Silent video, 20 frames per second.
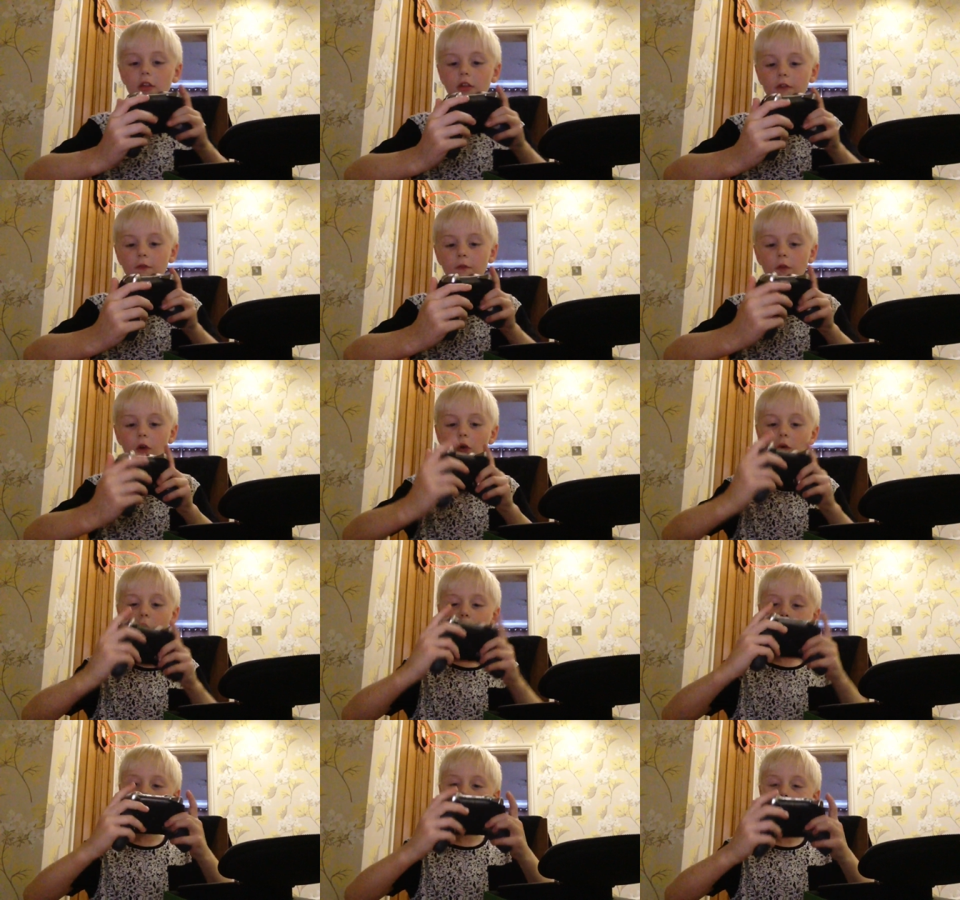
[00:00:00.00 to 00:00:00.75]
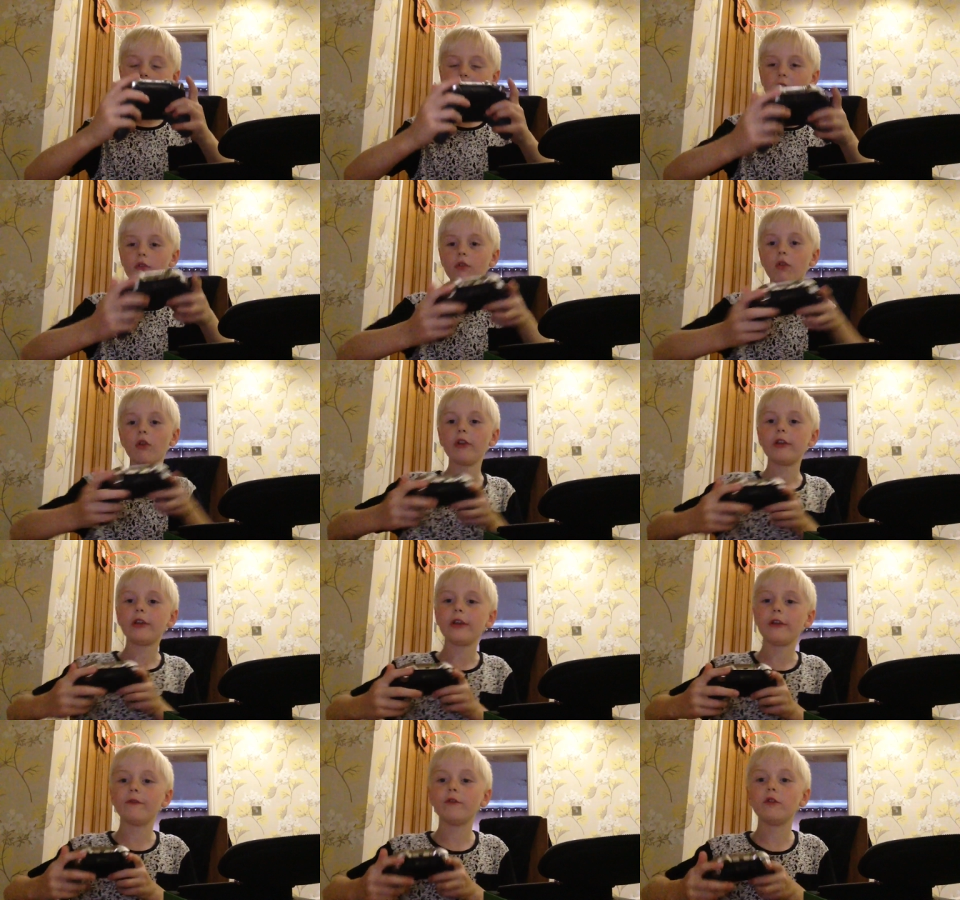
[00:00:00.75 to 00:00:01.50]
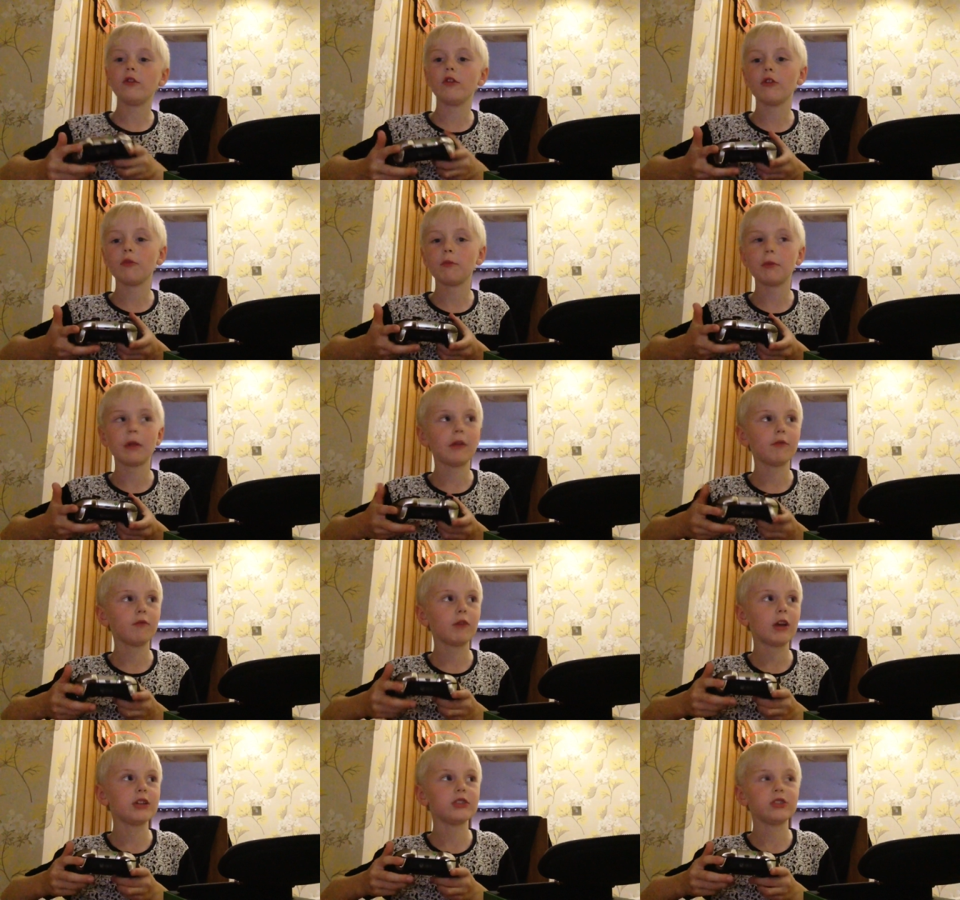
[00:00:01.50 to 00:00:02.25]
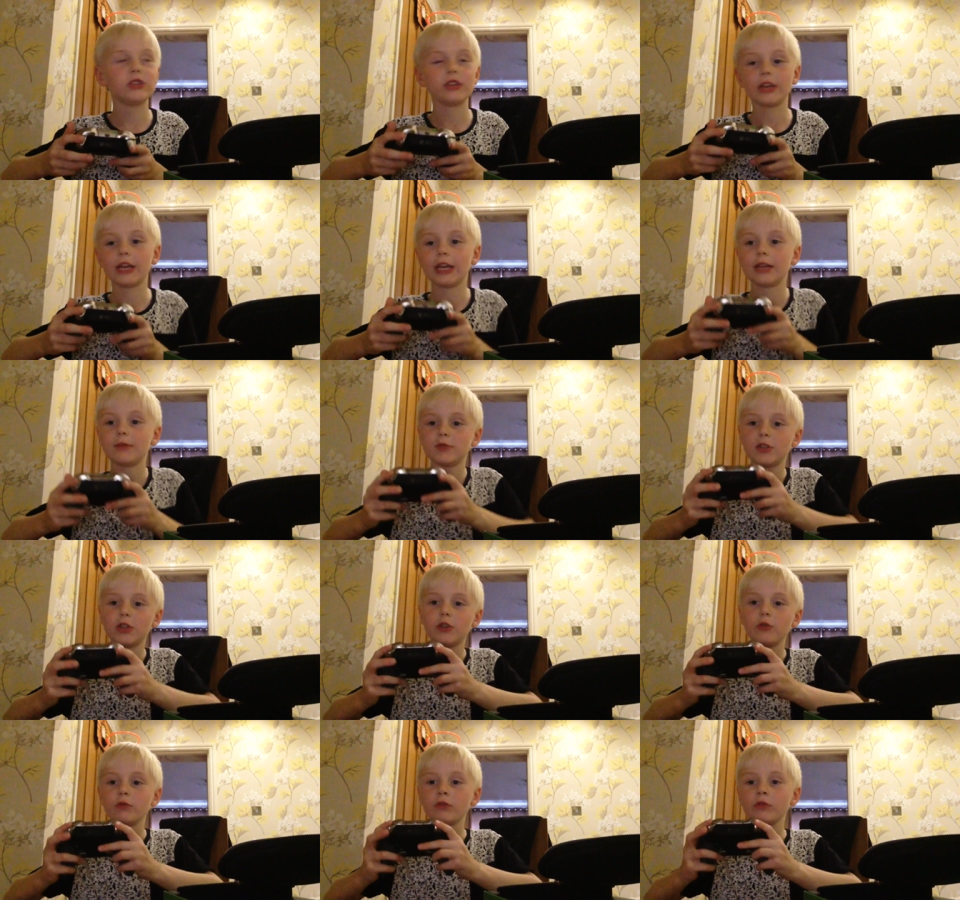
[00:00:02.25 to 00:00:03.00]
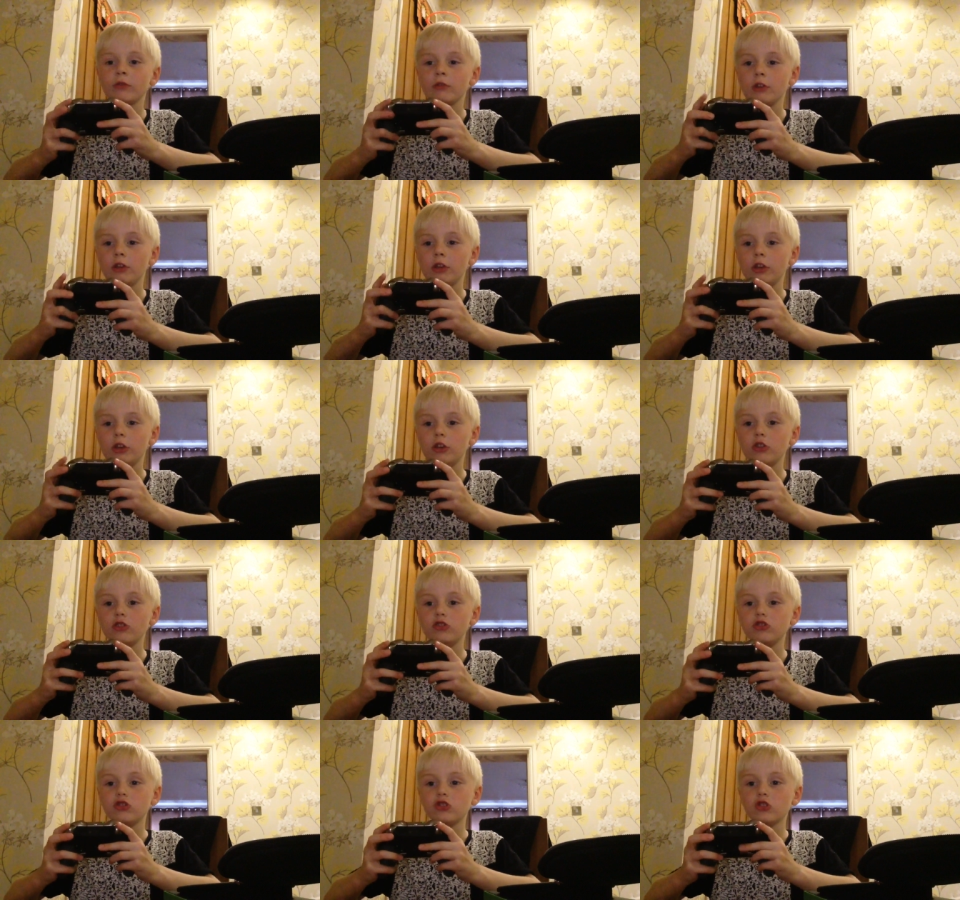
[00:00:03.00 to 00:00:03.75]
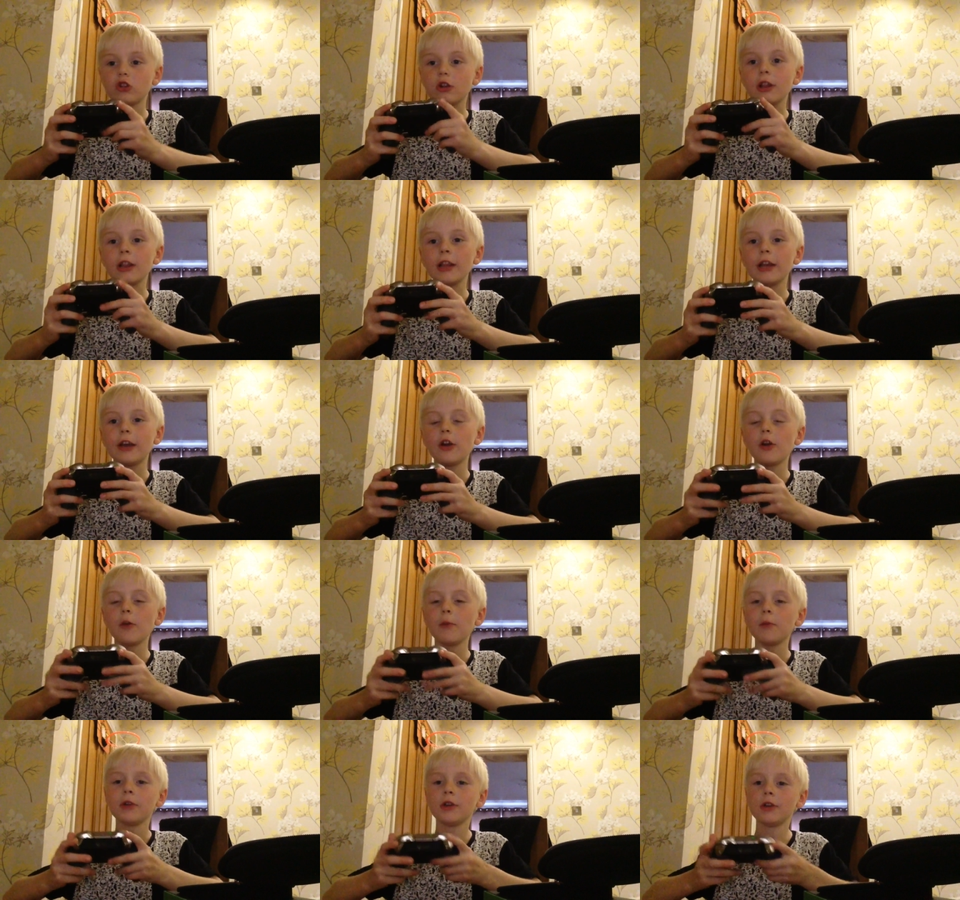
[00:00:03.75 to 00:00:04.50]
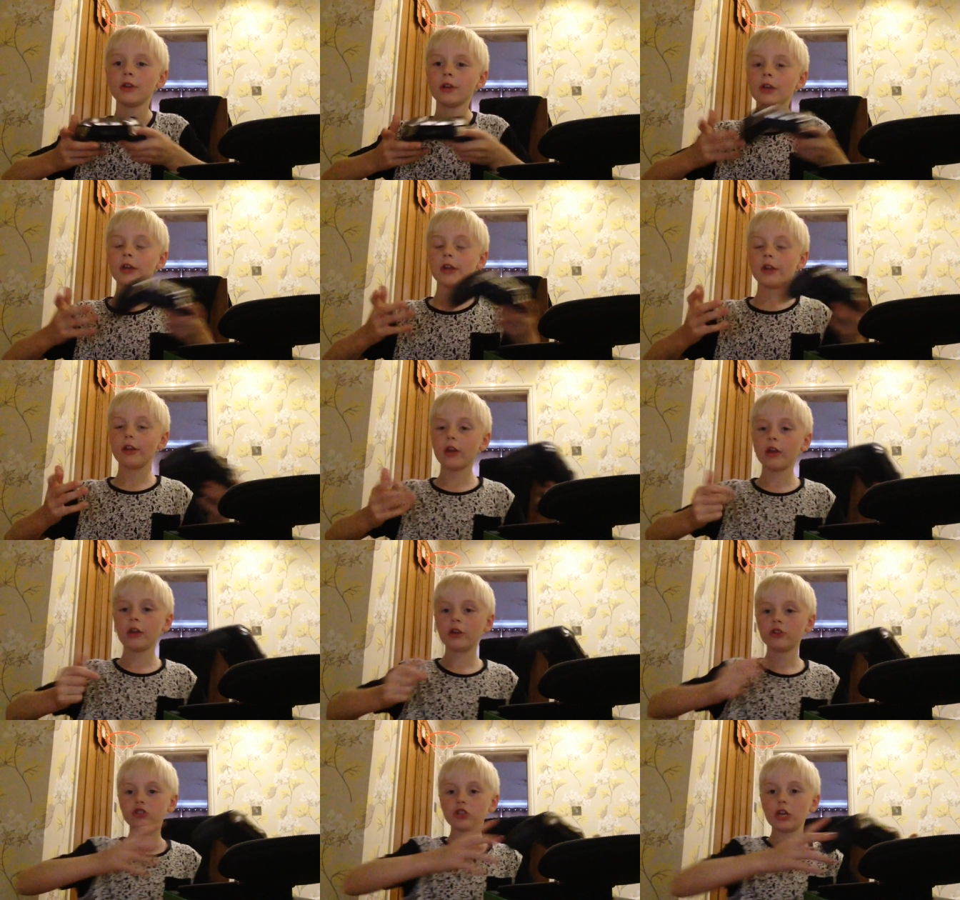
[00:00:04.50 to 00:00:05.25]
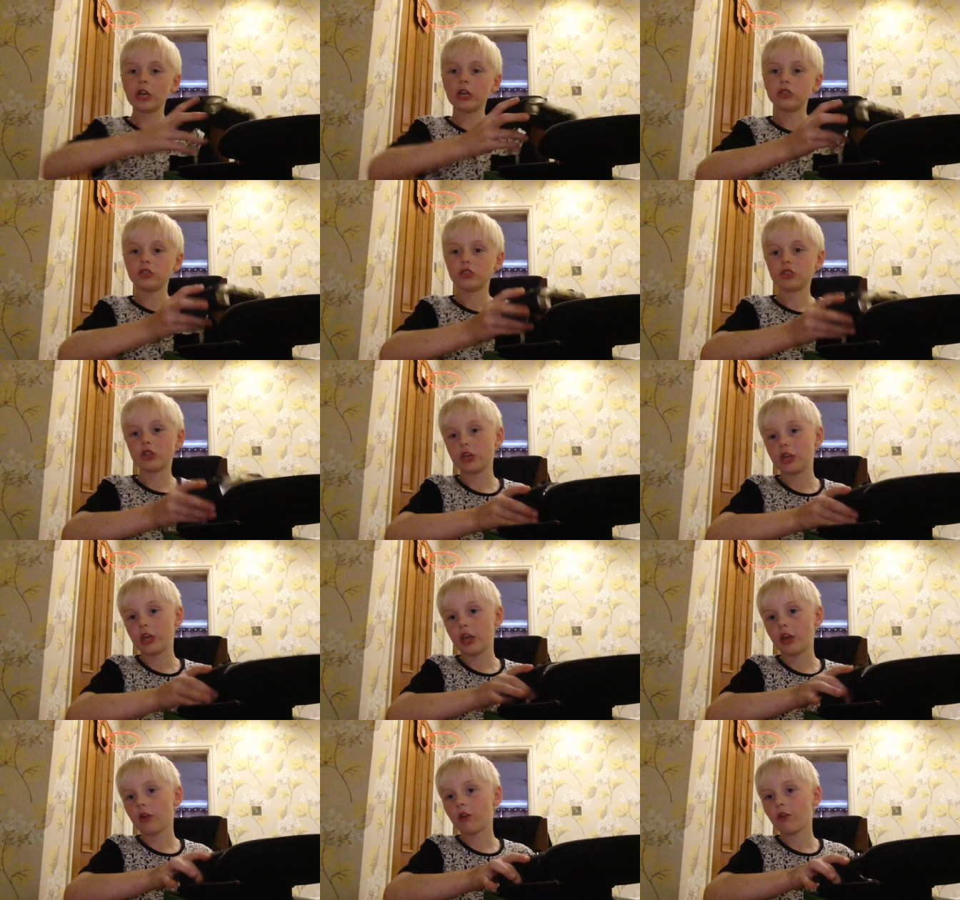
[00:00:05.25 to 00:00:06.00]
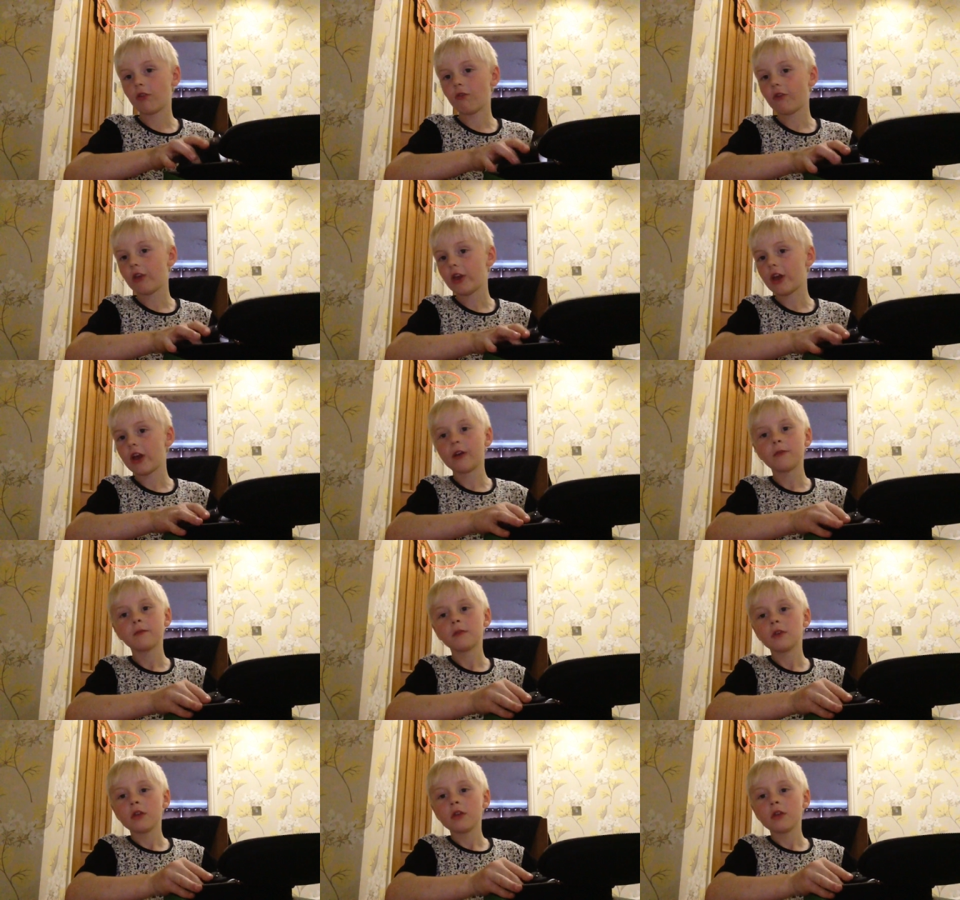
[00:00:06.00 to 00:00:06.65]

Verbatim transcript: you've got all the things like if you're playing racing games, you could just click them and it would change the gears for you.